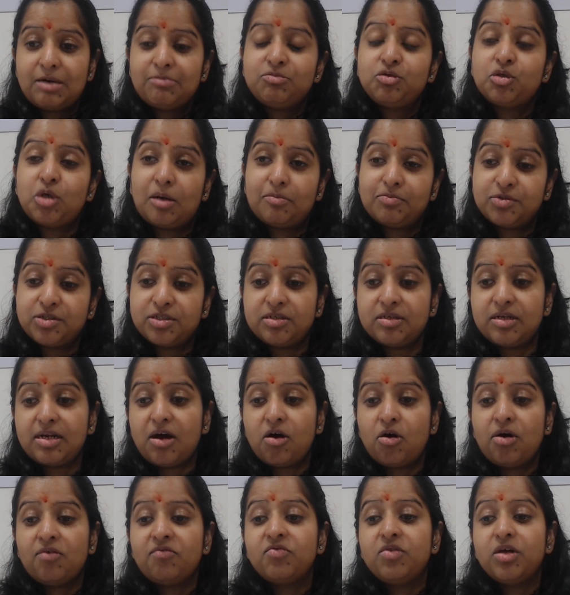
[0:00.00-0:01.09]

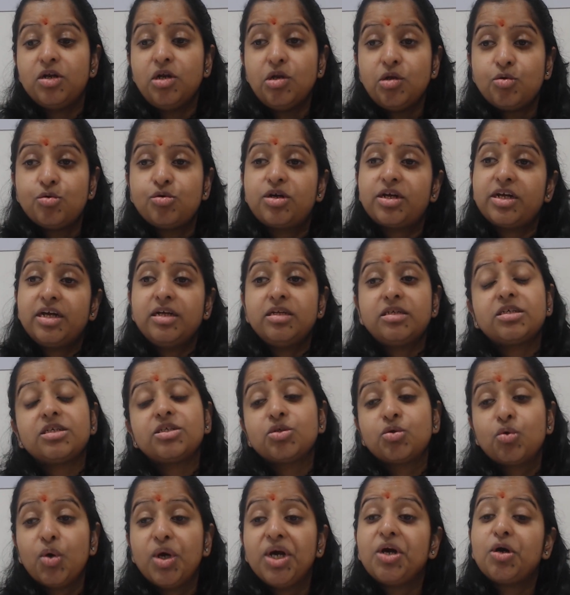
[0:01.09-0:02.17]
absorption of the nutrients
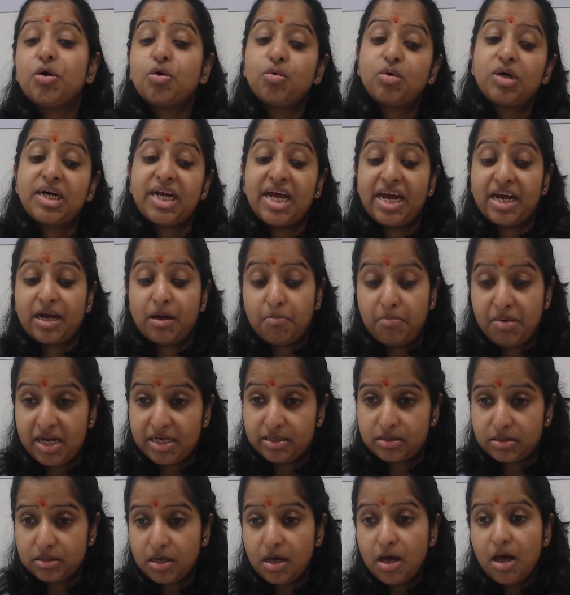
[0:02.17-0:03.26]
is going to take
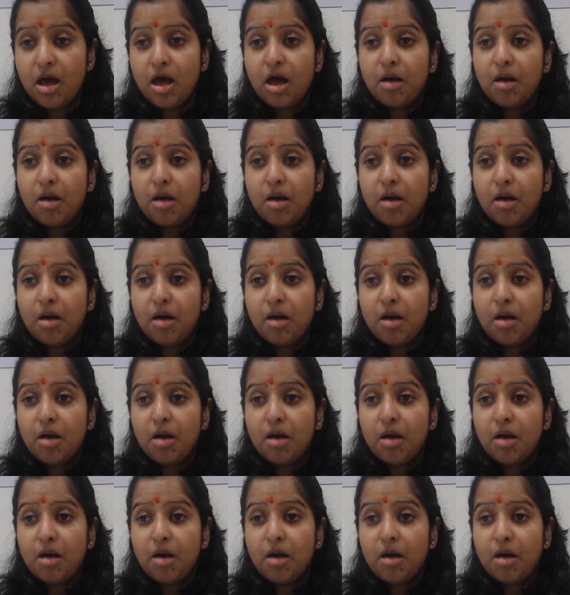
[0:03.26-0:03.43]
place.